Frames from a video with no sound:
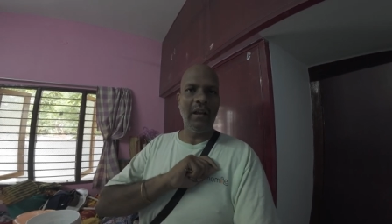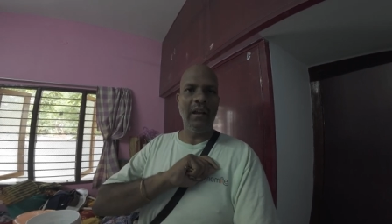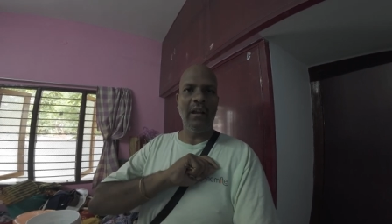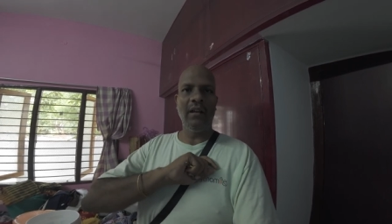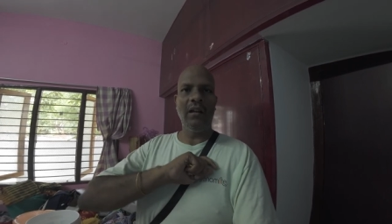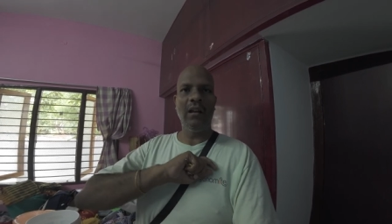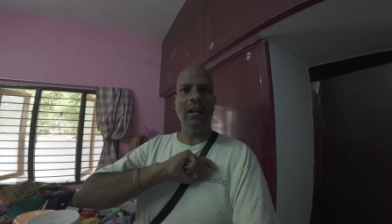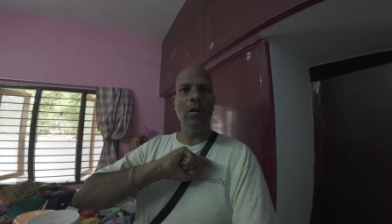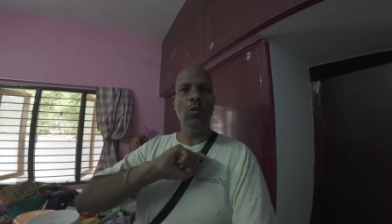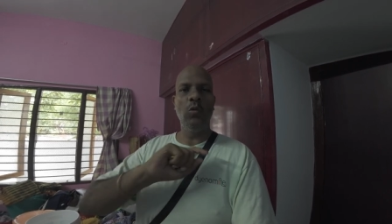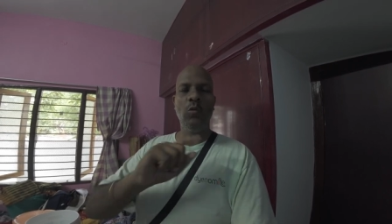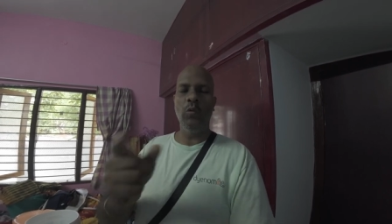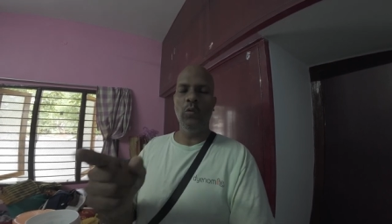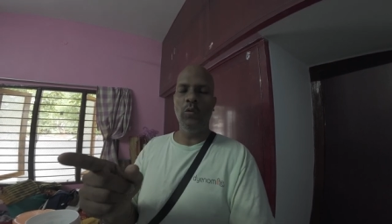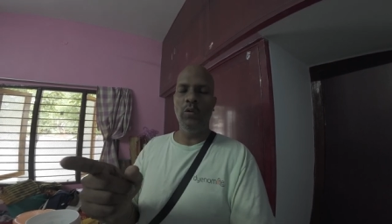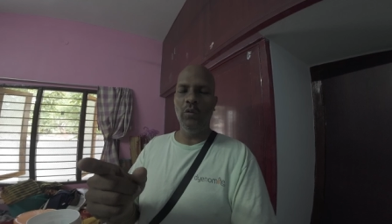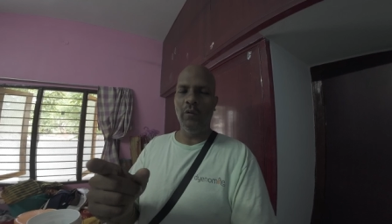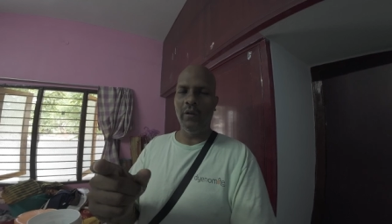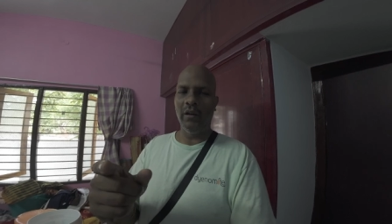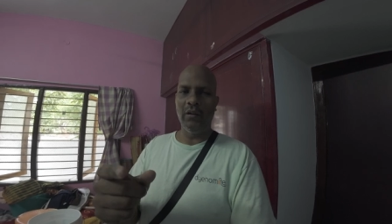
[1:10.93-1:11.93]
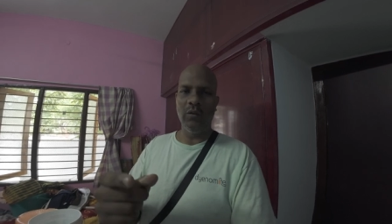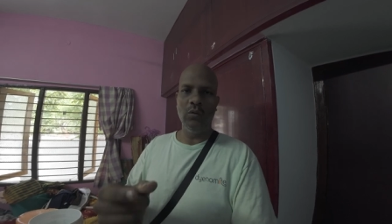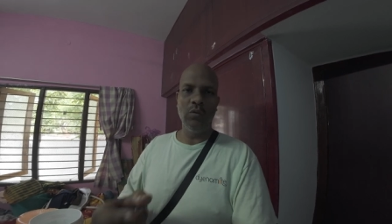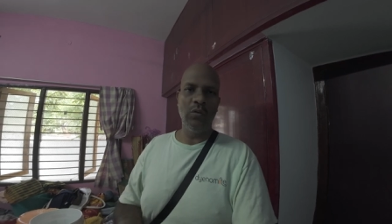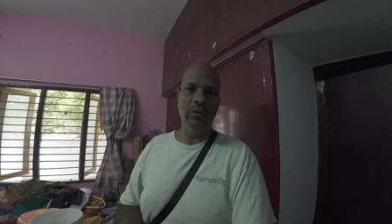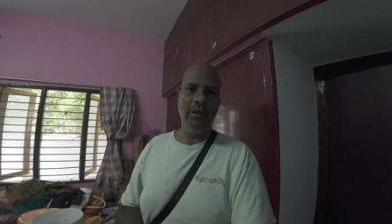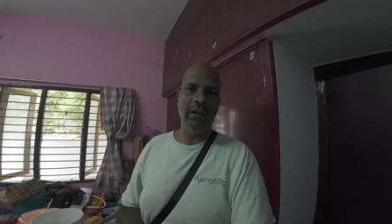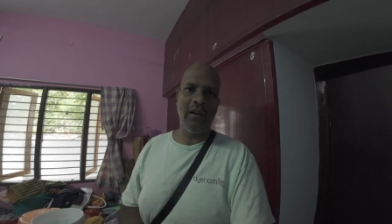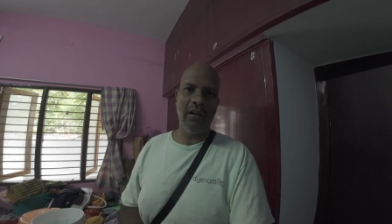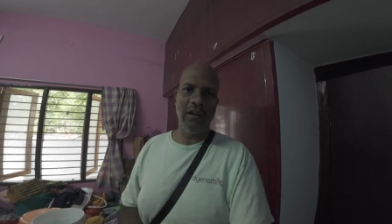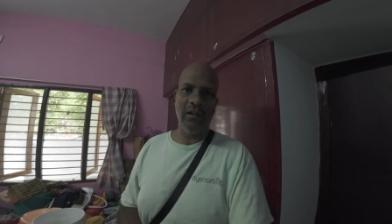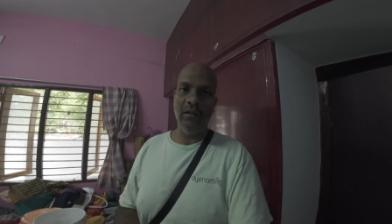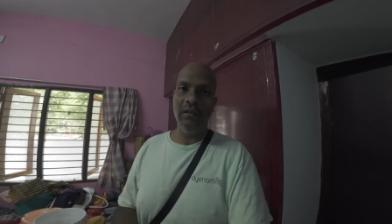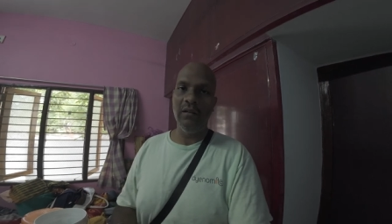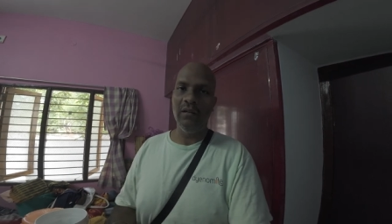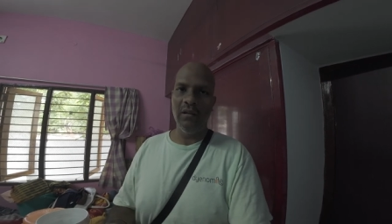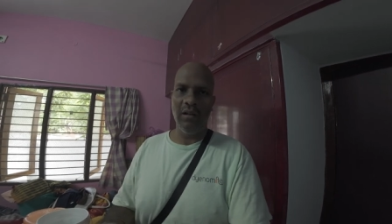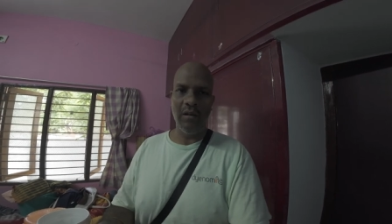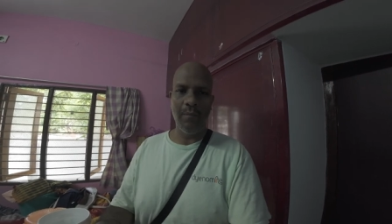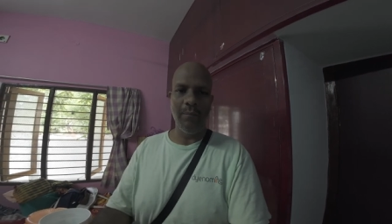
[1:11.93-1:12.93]
and how you can go there and
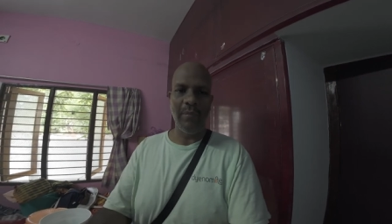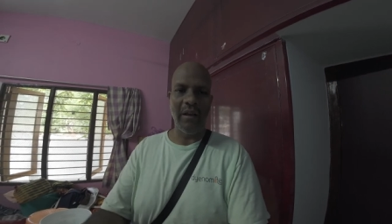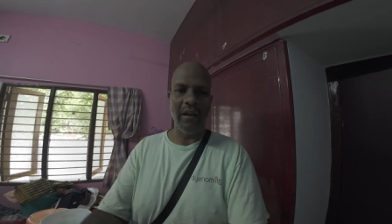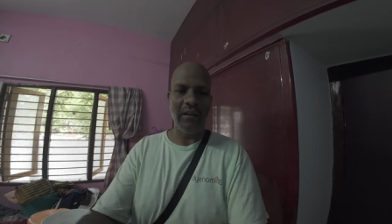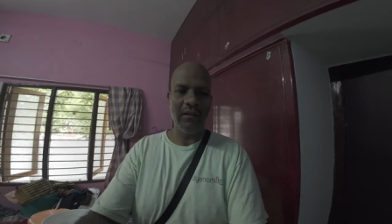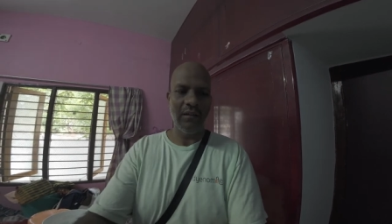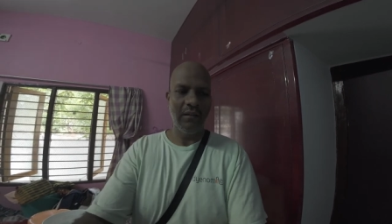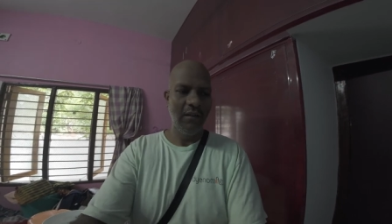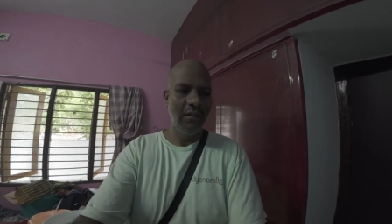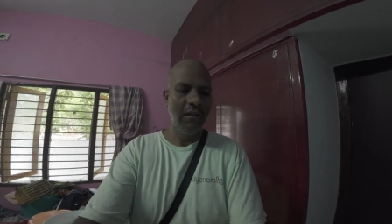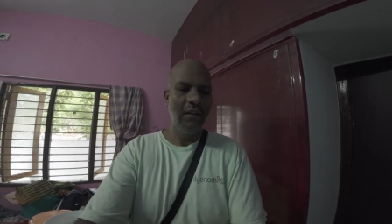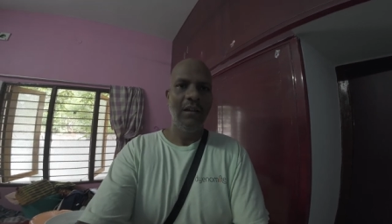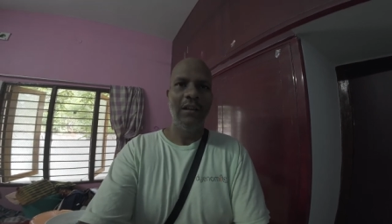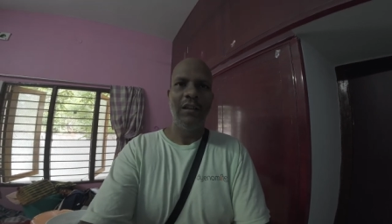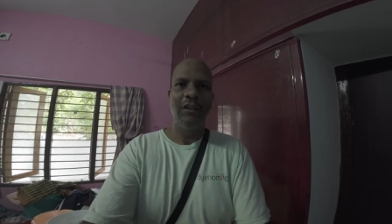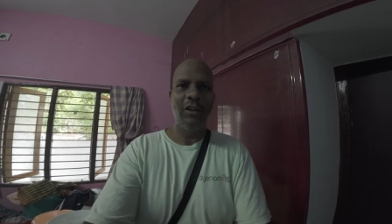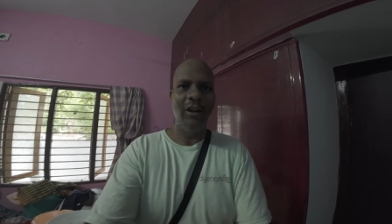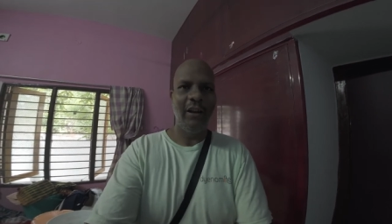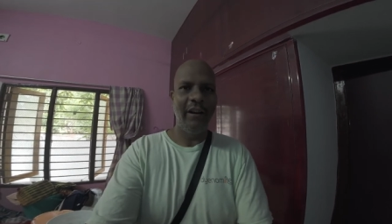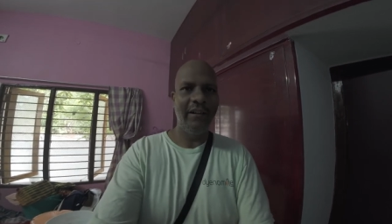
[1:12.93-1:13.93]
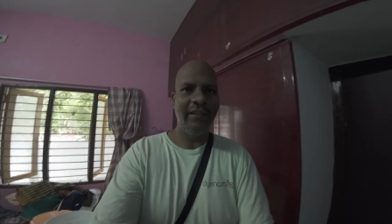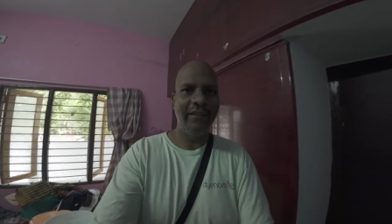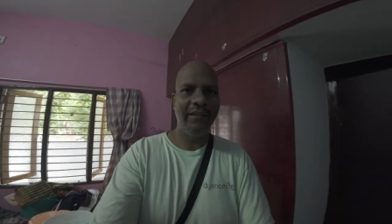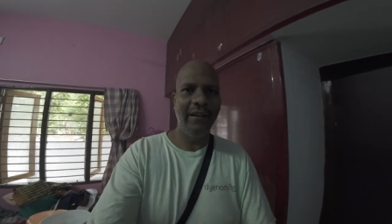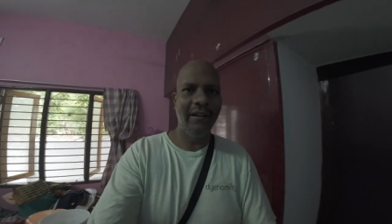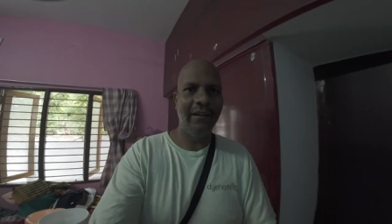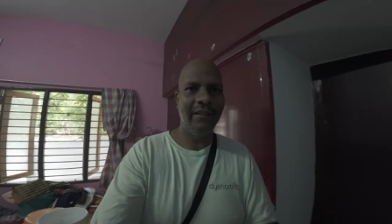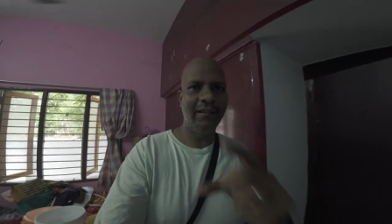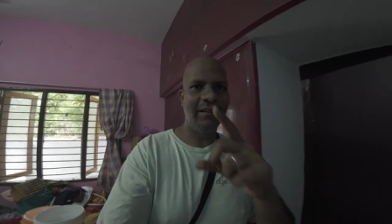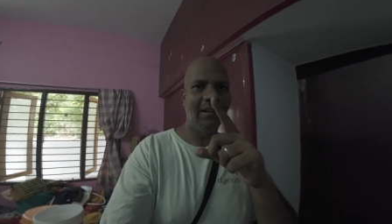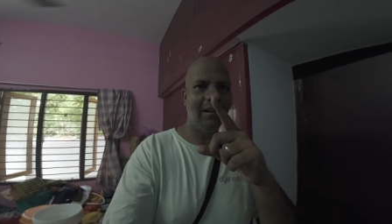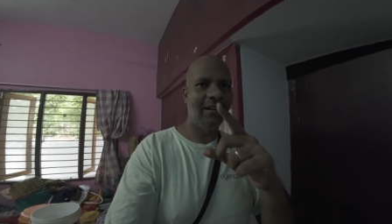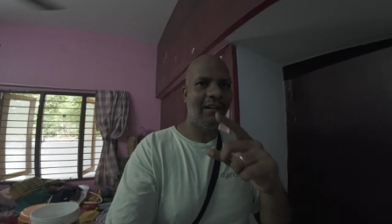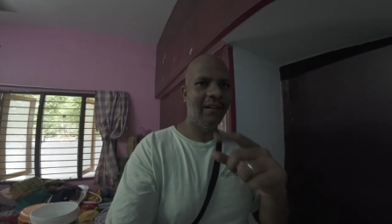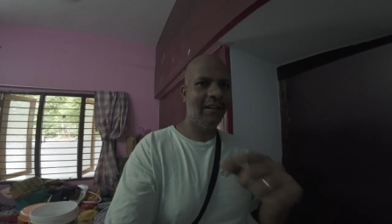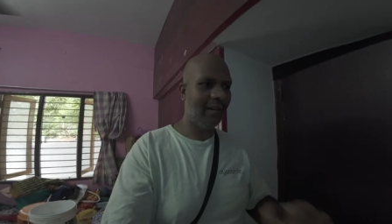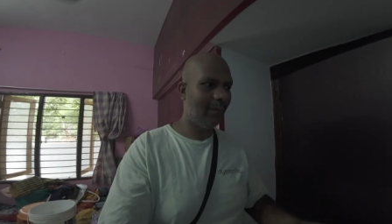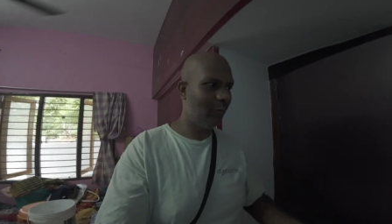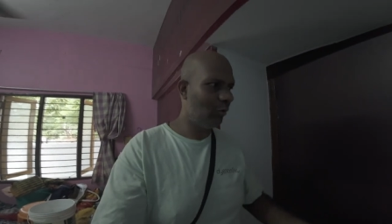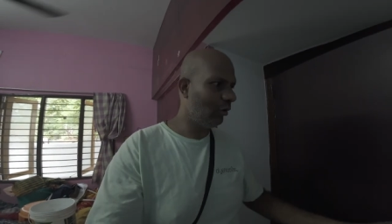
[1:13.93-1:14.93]
come back so let's get
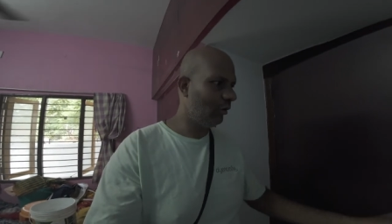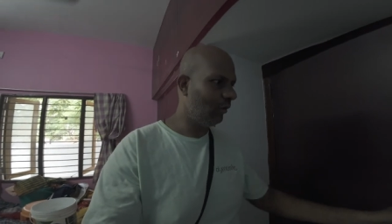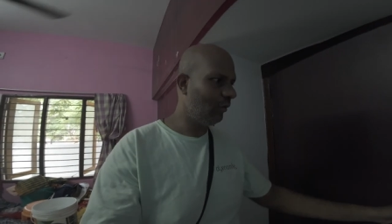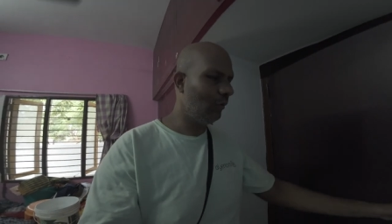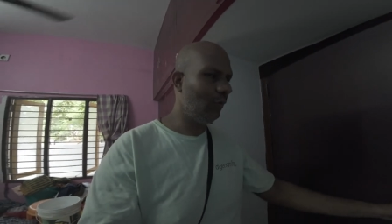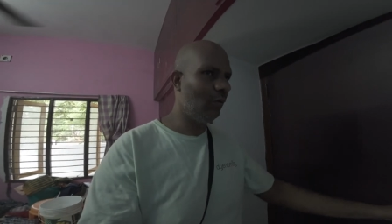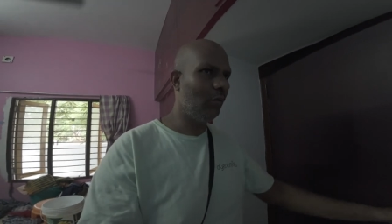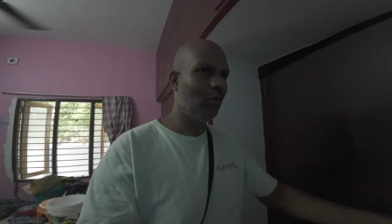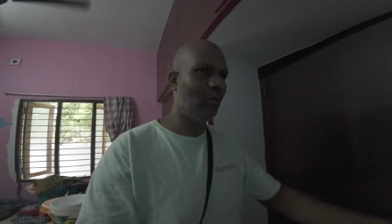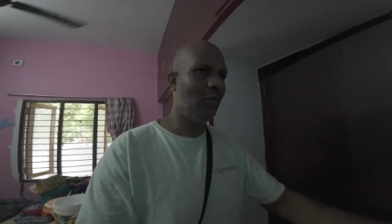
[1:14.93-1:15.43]
started i'm going to